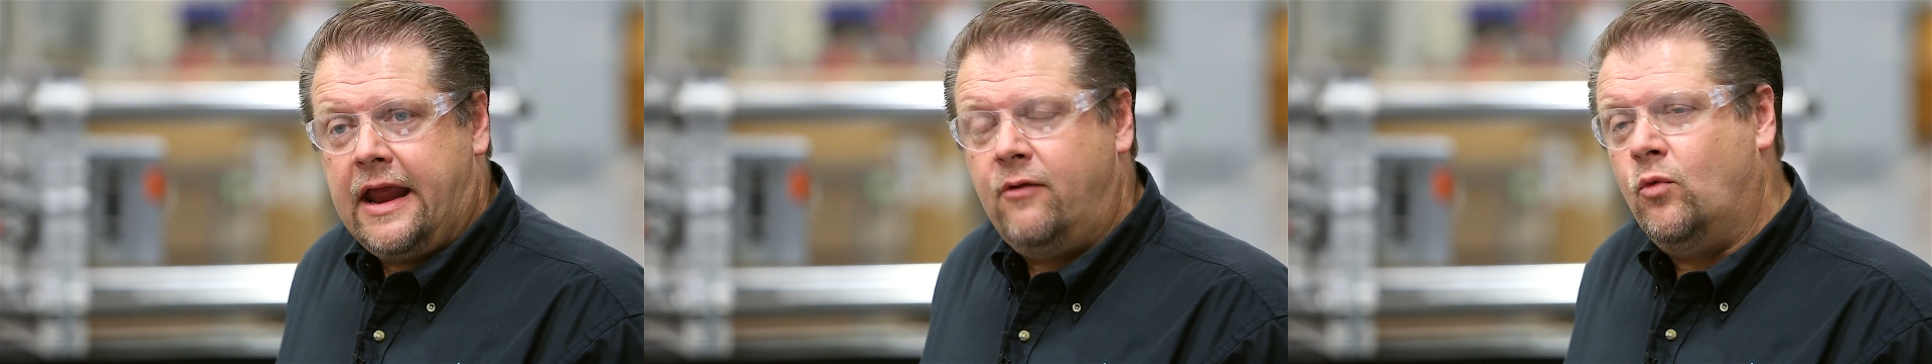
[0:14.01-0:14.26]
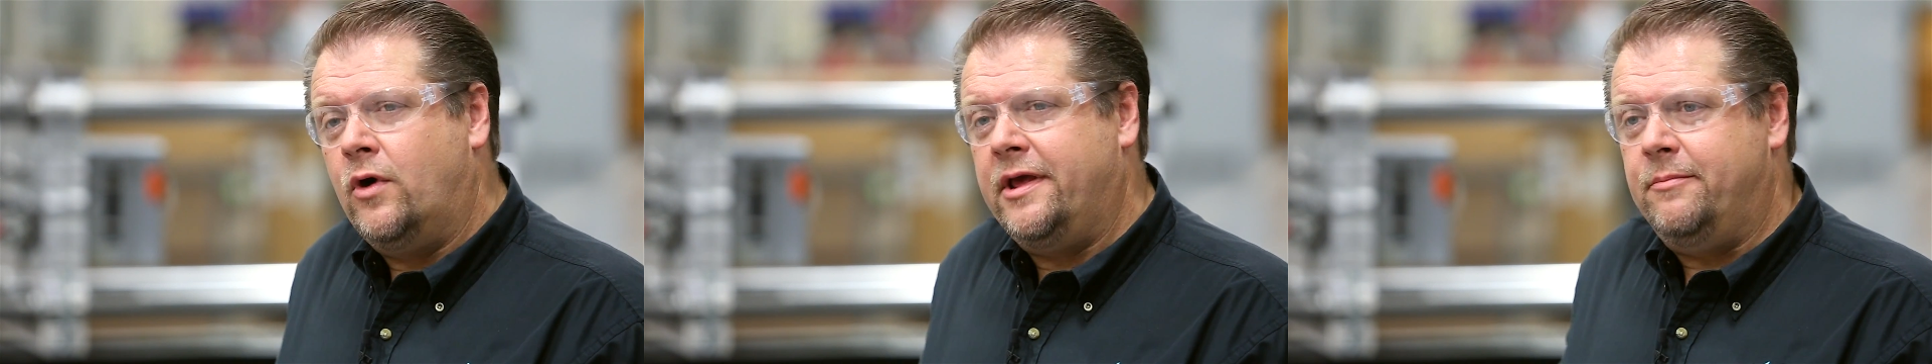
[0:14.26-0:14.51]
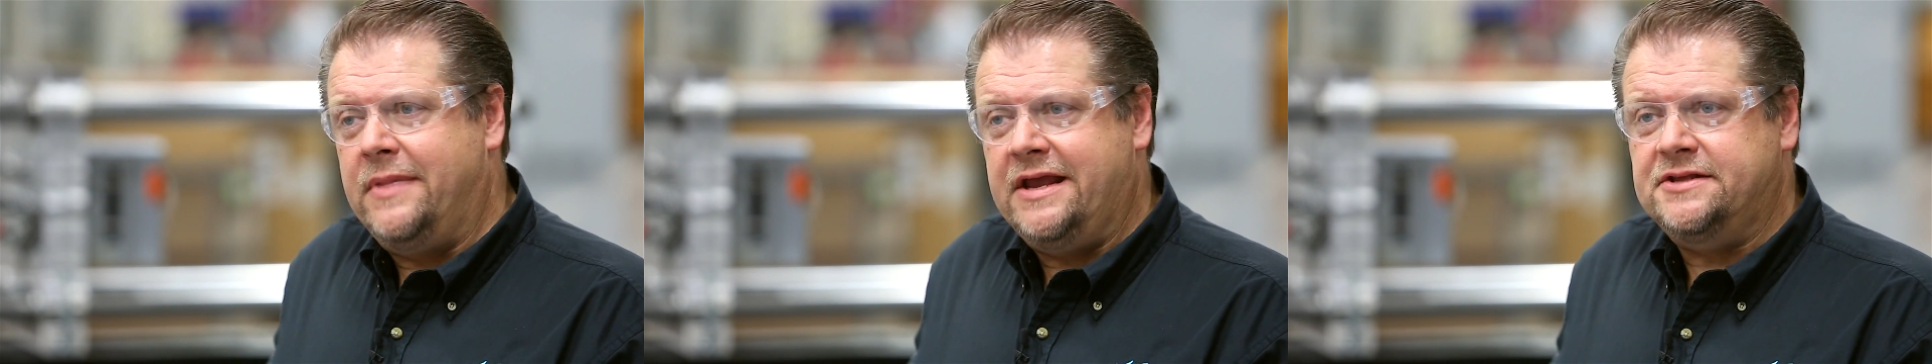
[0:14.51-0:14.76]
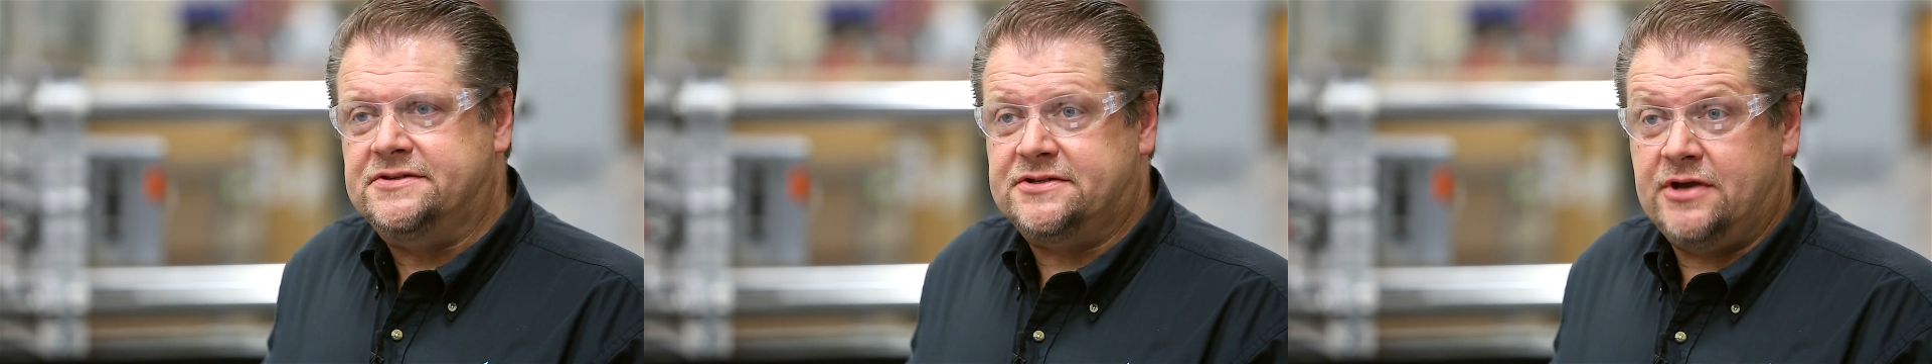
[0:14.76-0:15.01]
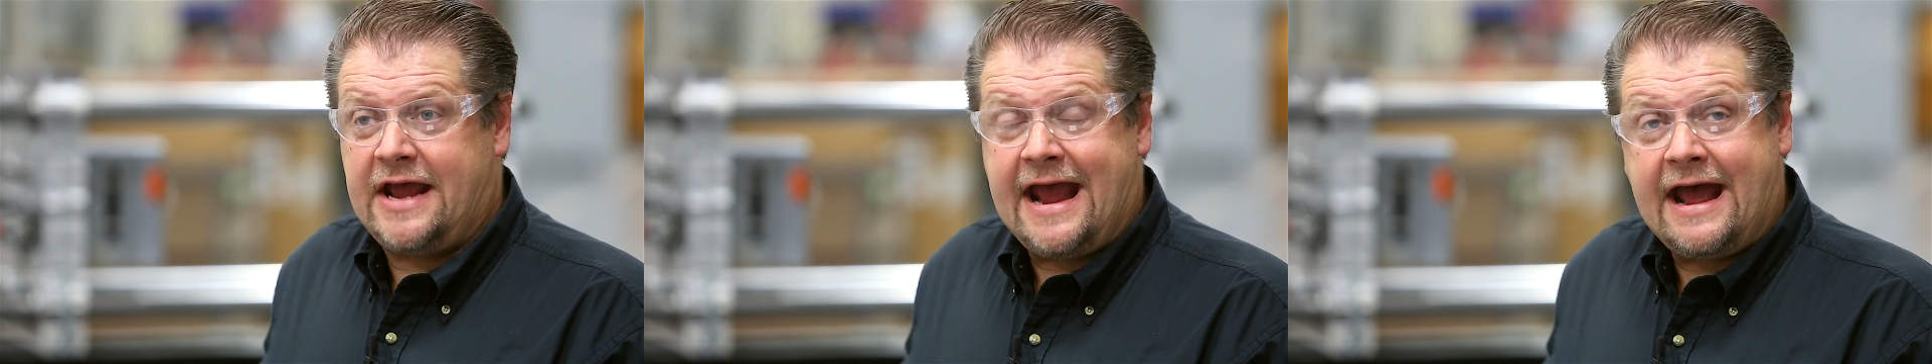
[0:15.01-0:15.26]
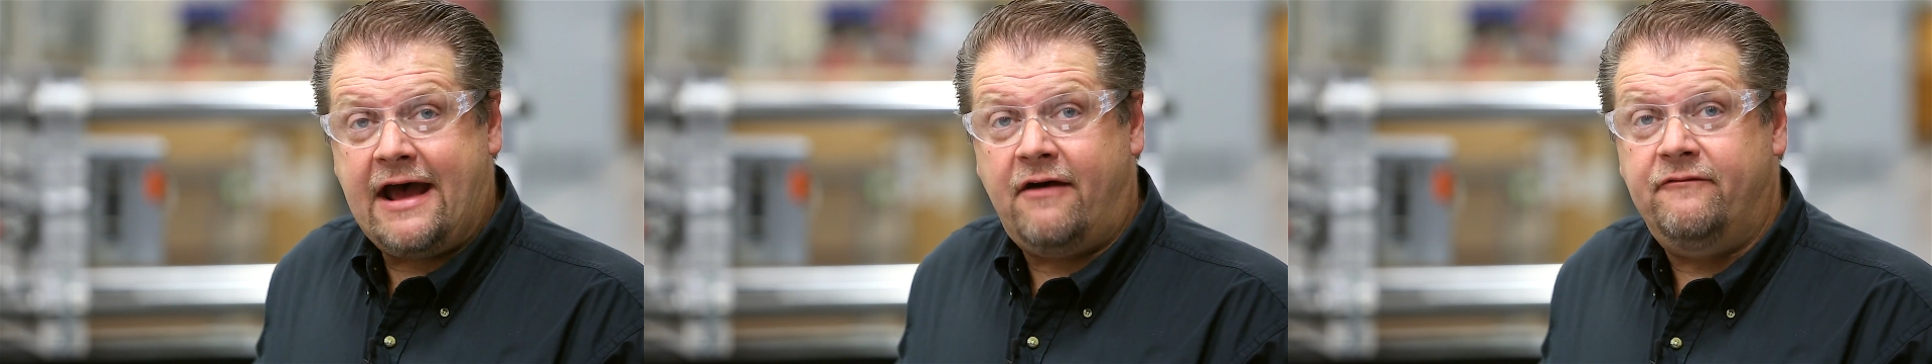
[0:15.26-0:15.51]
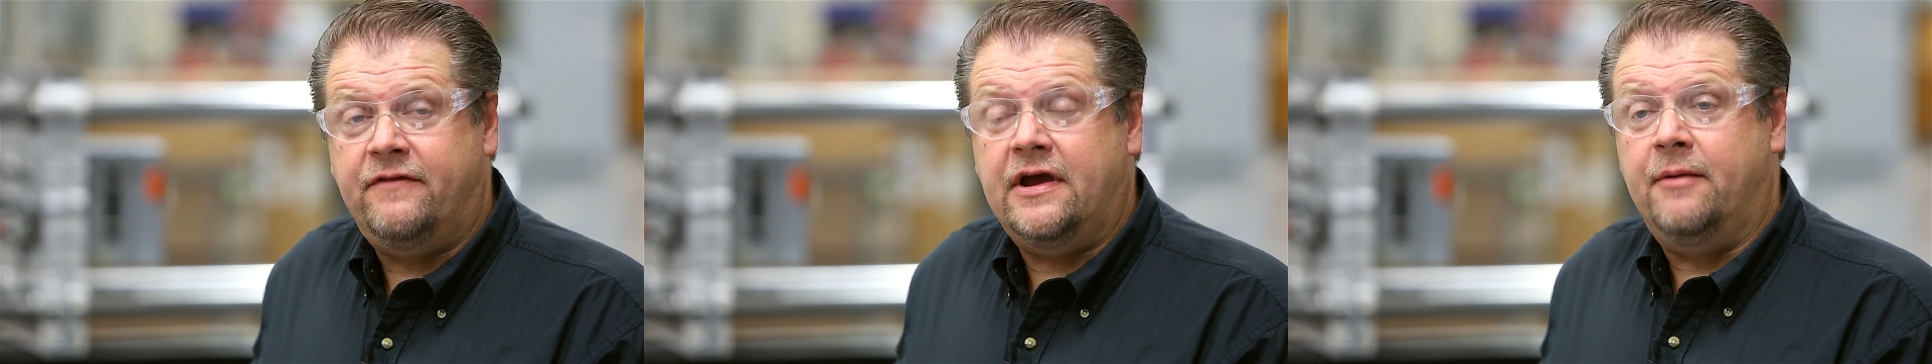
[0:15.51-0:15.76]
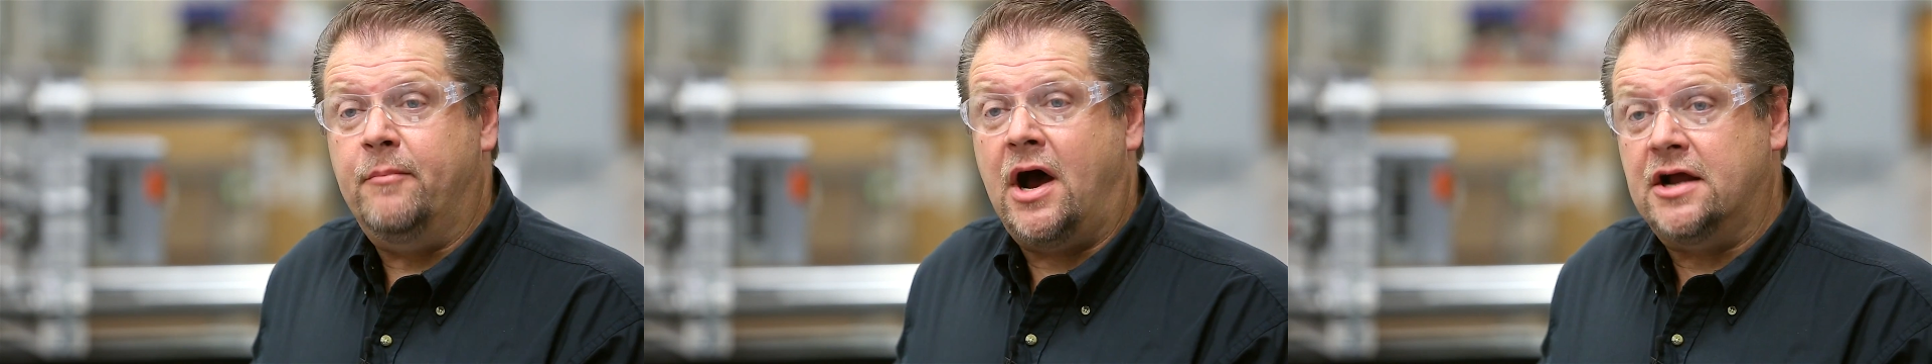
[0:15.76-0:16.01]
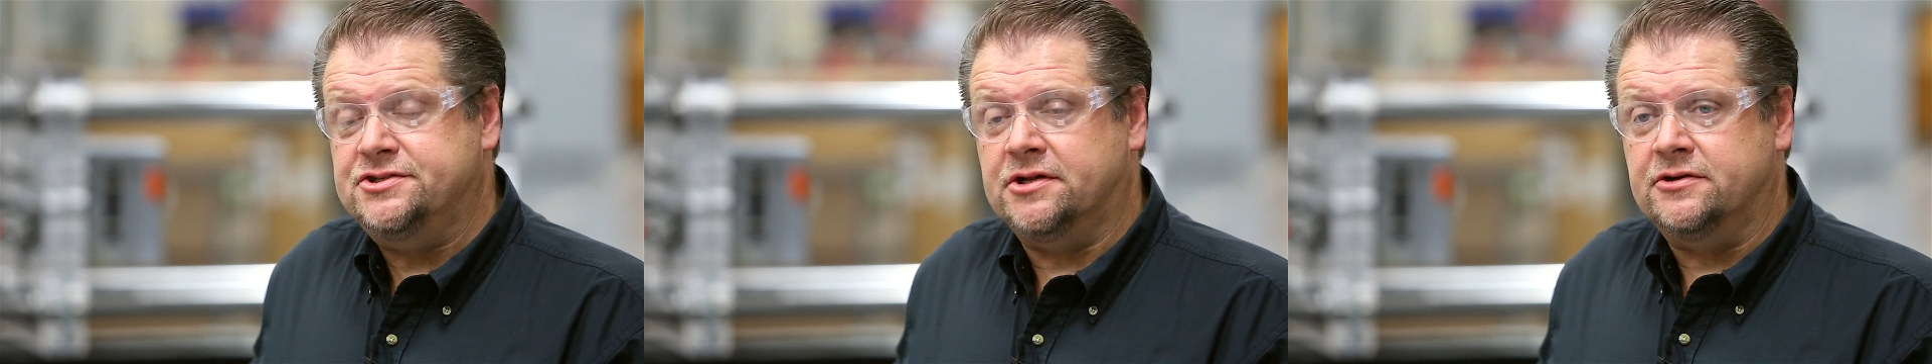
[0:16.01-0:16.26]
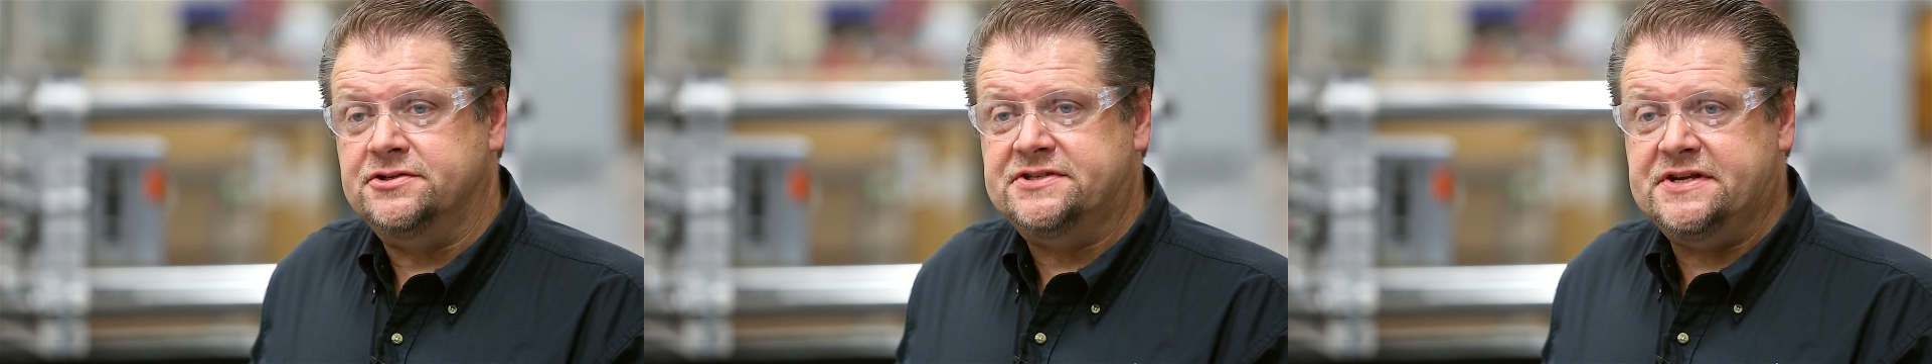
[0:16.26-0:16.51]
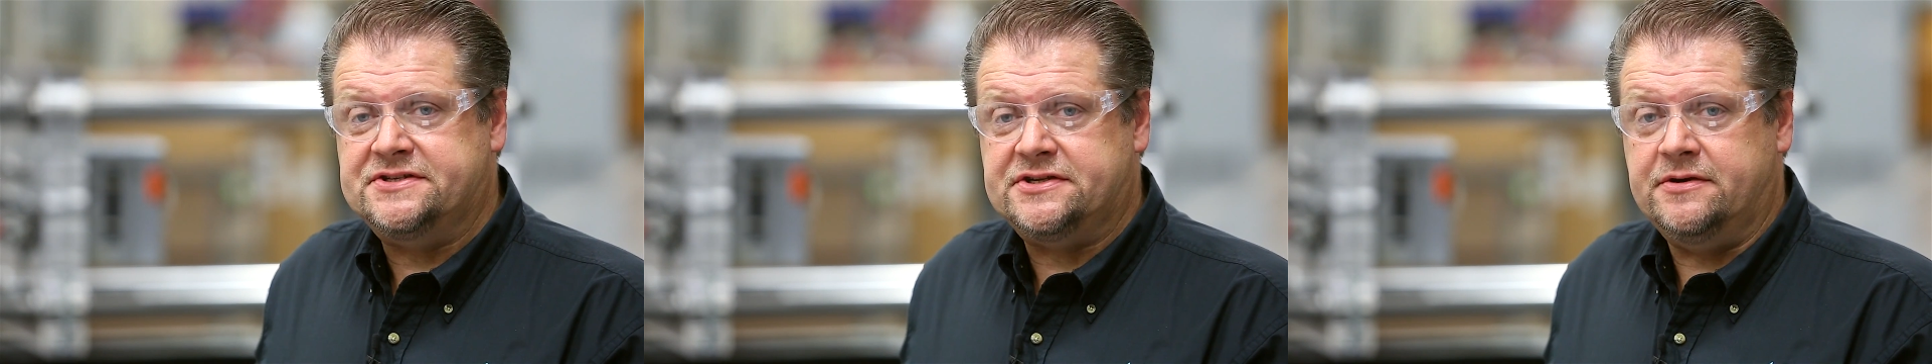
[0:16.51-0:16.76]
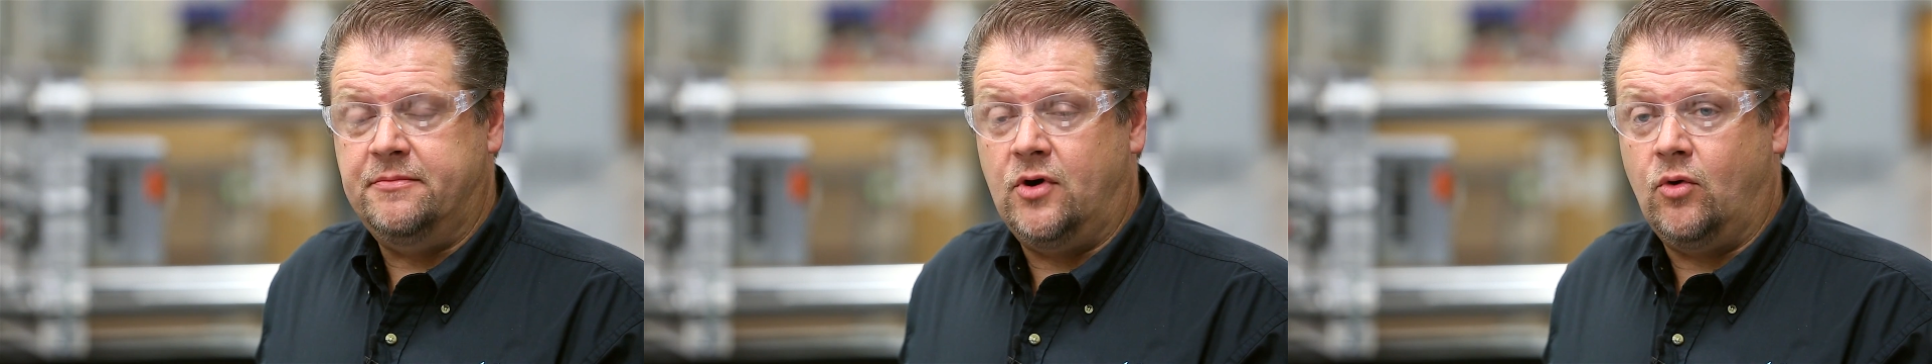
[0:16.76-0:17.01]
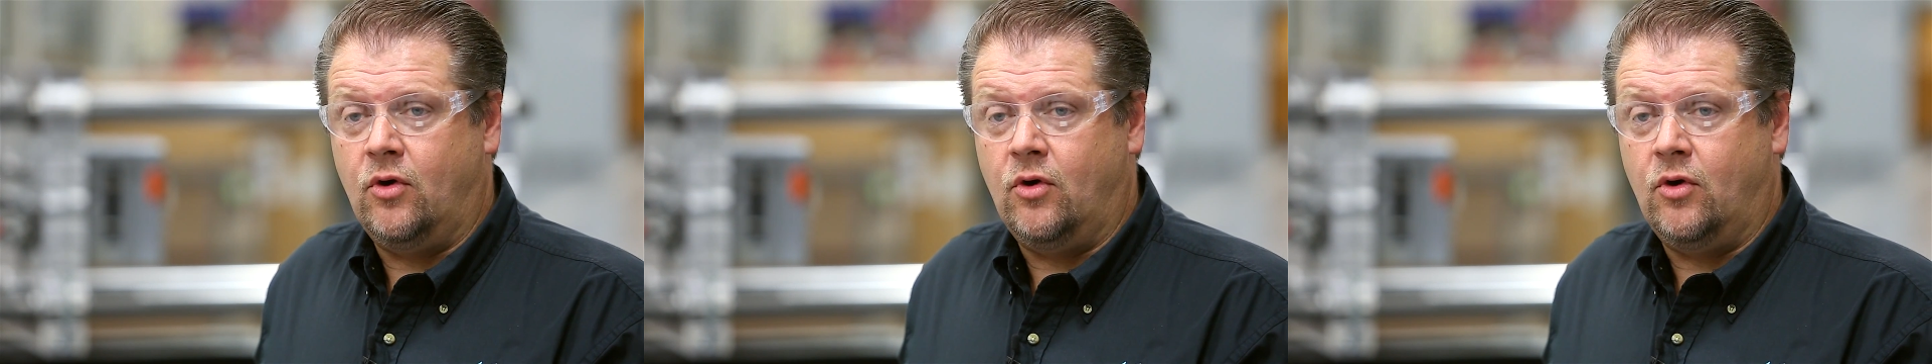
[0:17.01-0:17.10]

and what it means to have a modular system